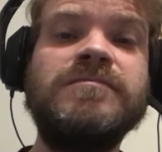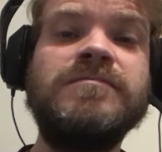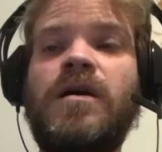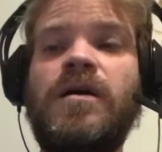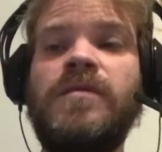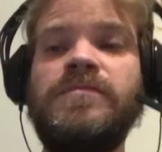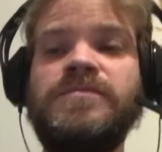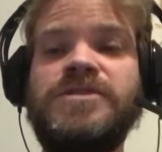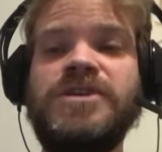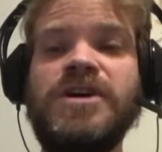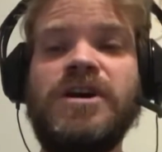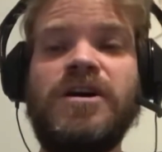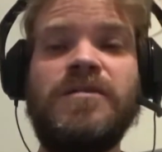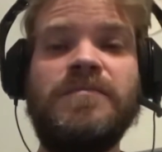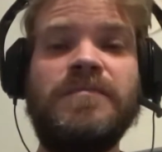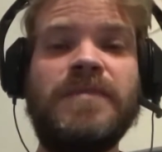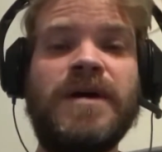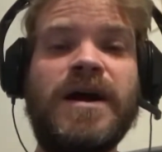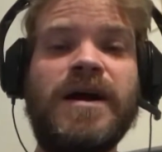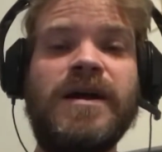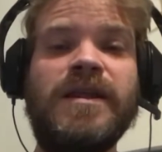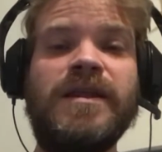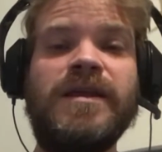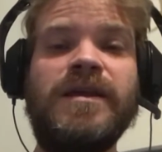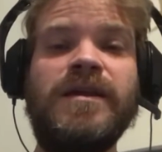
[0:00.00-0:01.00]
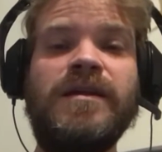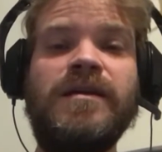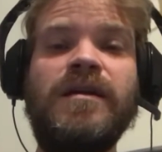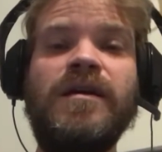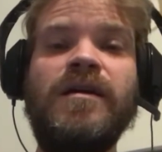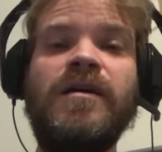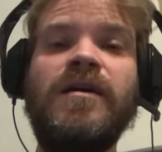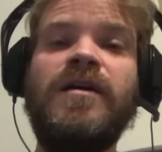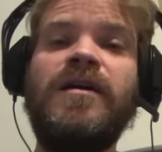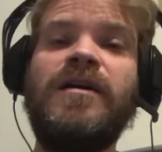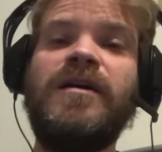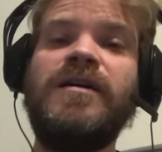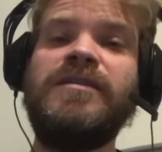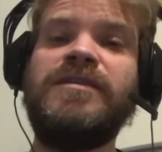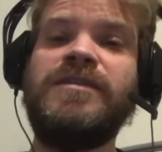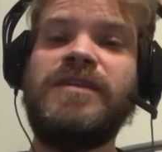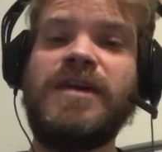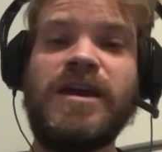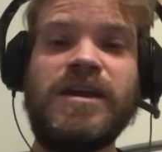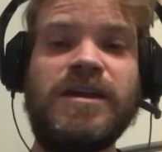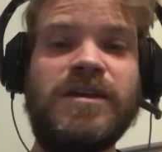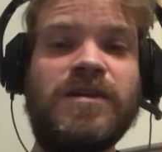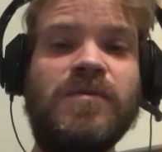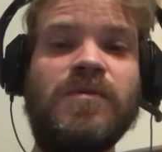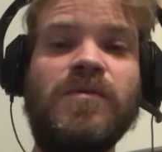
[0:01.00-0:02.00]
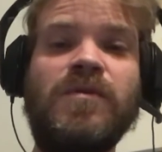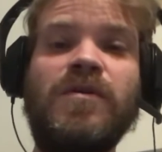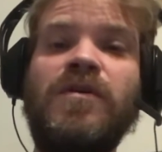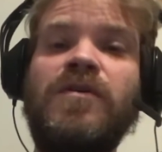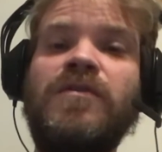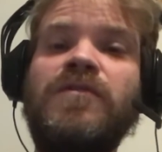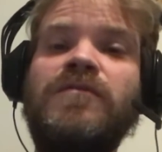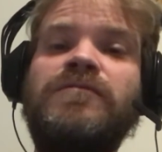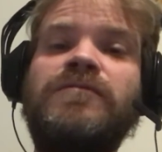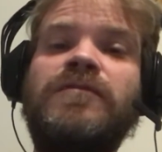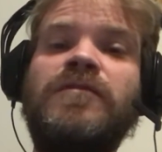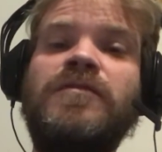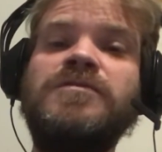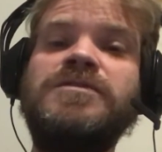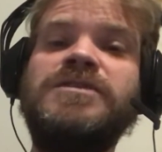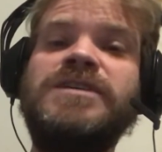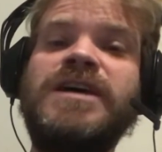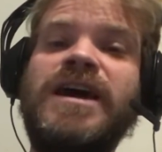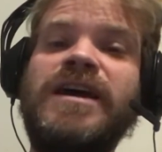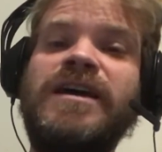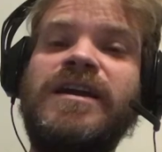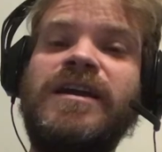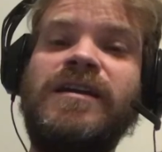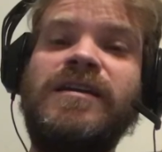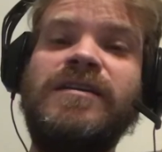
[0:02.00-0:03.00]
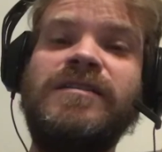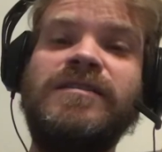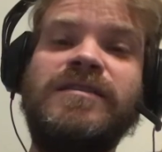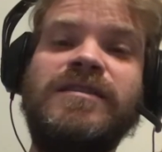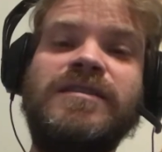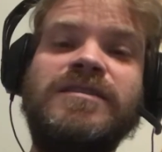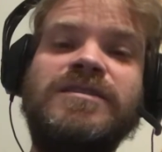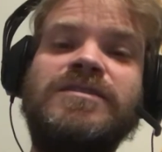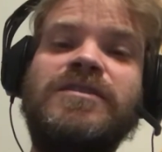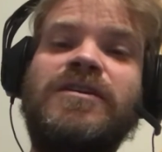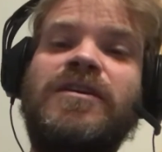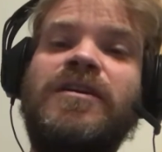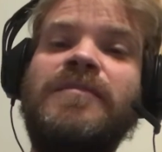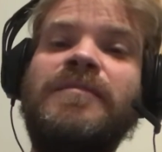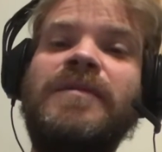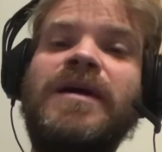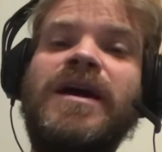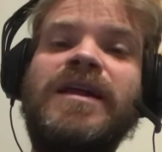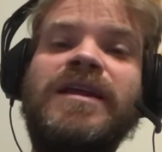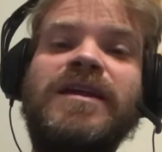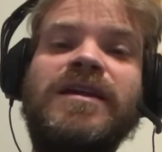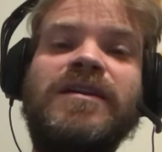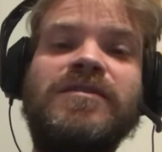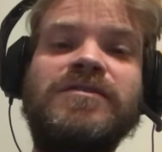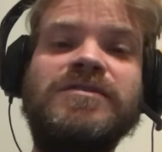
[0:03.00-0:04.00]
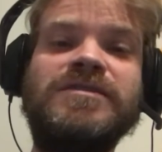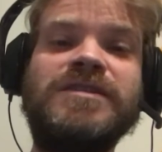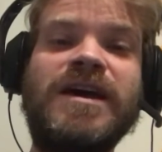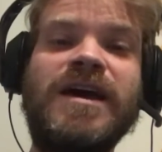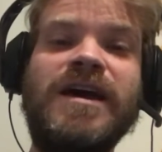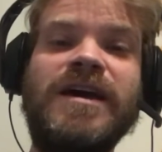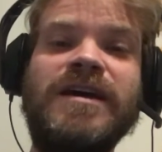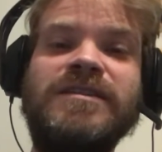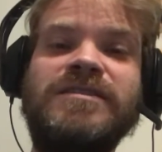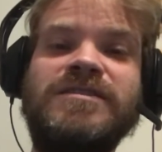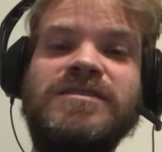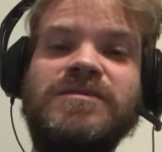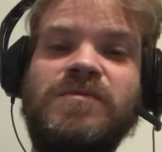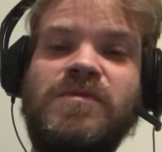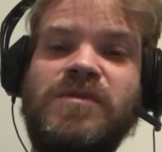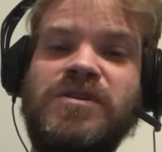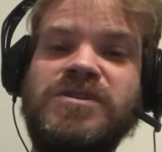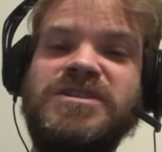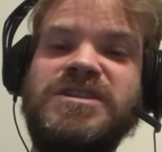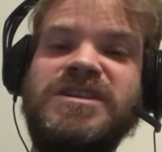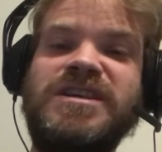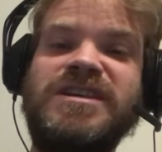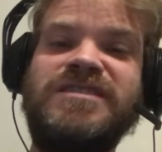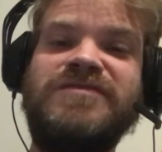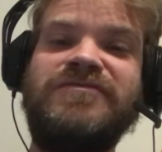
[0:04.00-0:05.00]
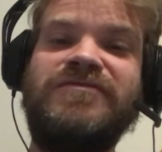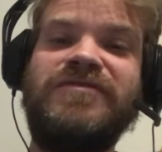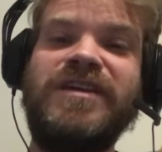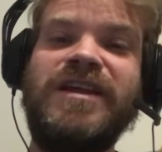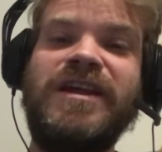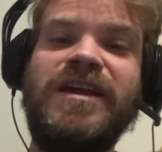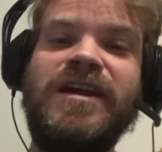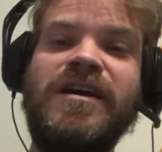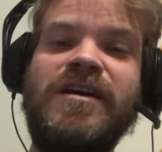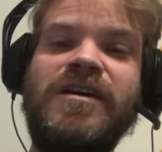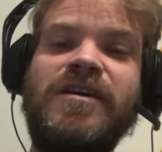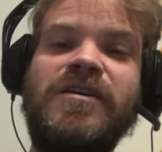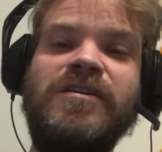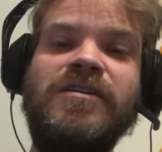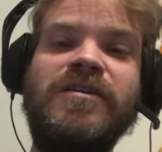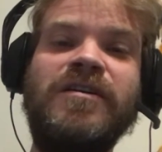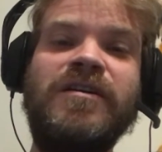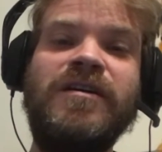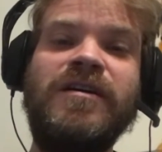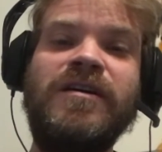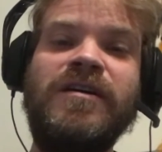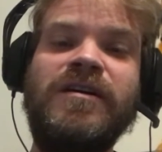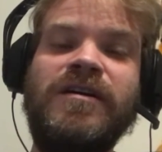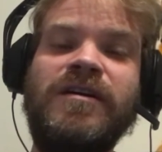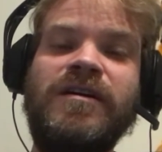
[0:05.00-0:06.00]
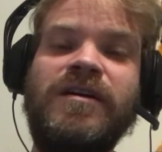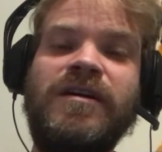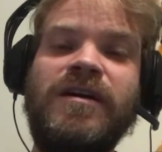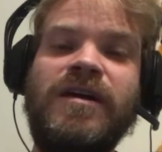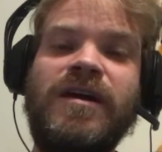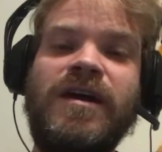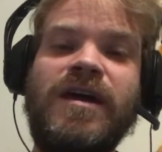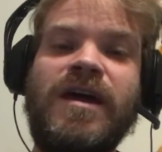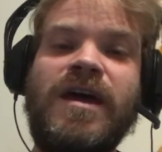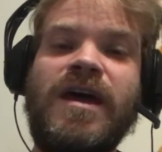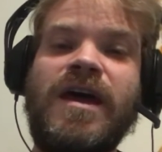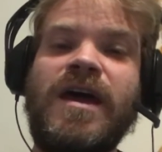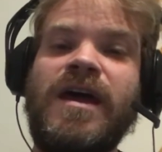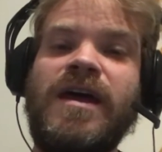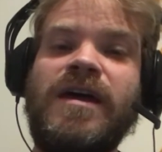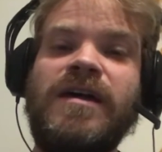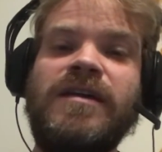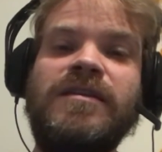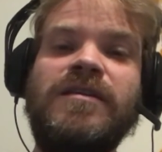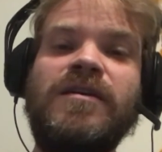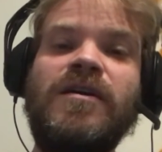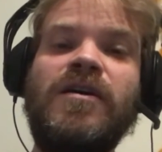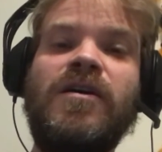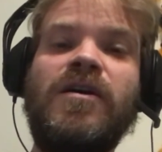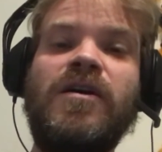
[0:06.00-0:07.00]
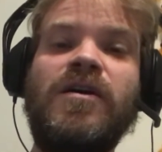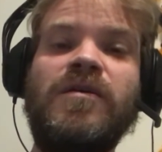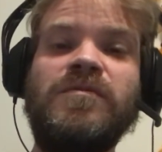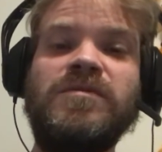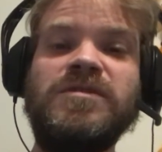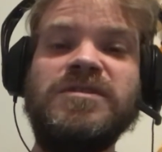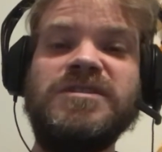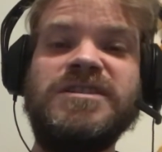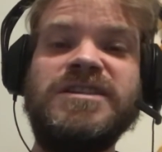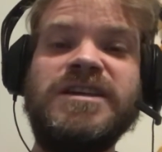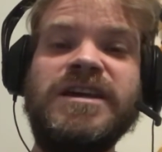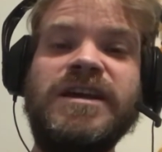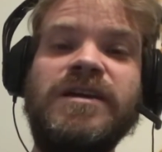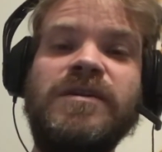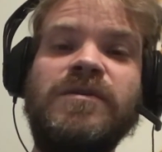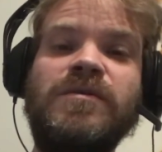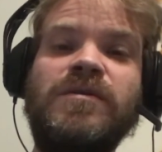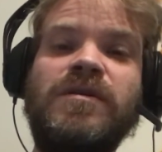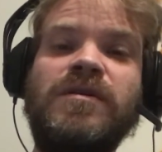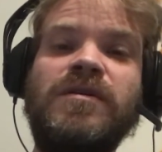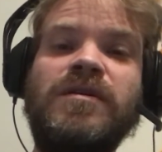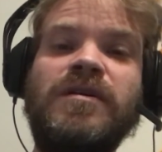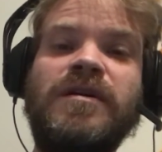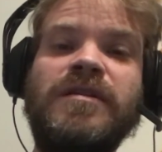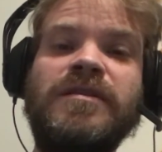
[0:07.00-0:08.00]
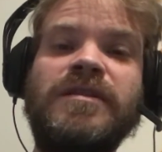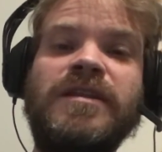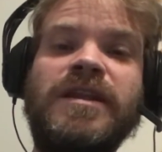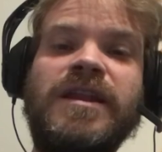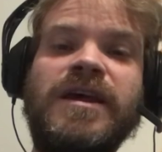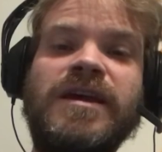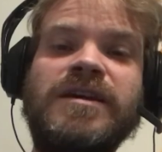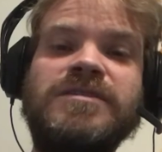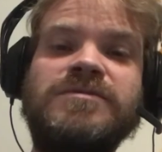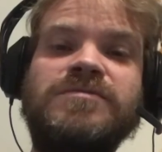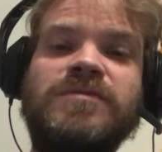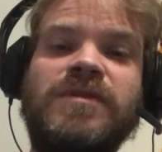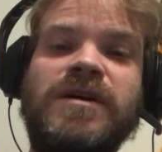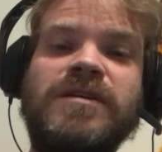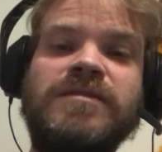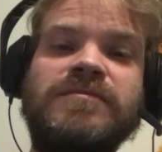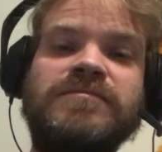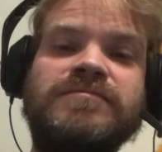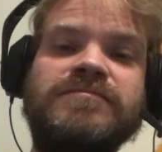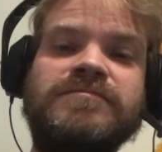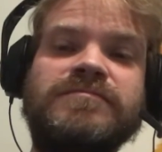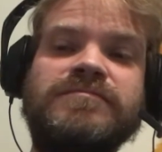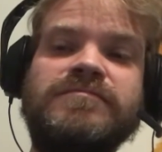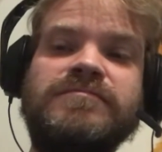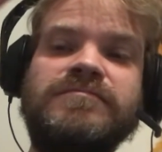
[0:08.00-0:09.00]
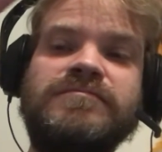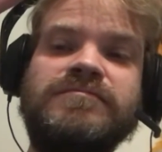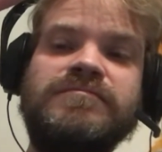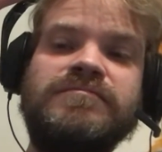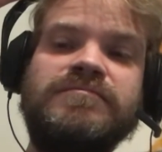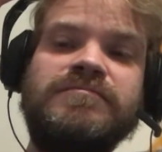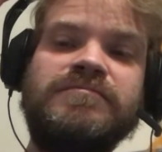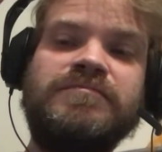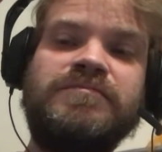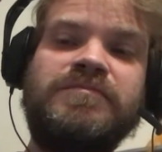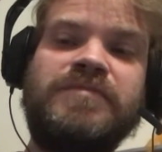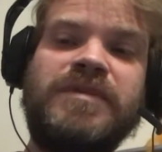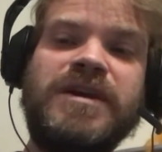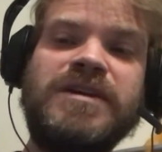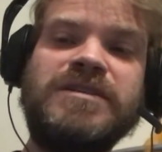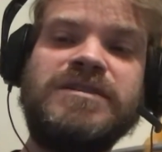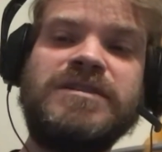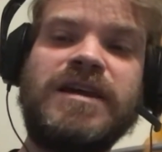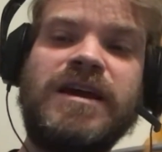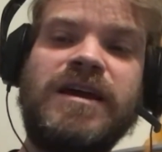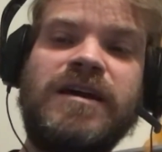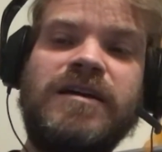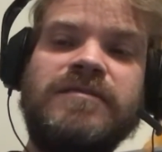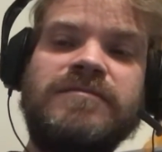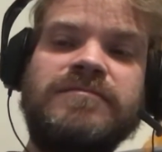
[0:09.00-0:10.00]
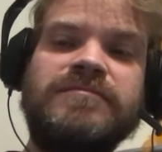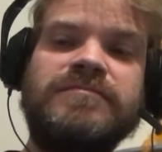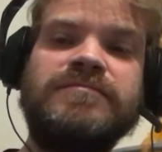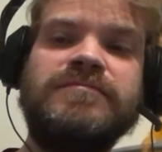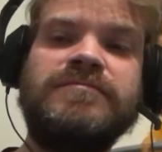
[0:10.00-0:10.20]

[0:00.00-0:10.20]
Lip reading: I'm Mahony. I thank you all for taking the time out of your day to watch this video, and I will see you all on the next one. Peace out.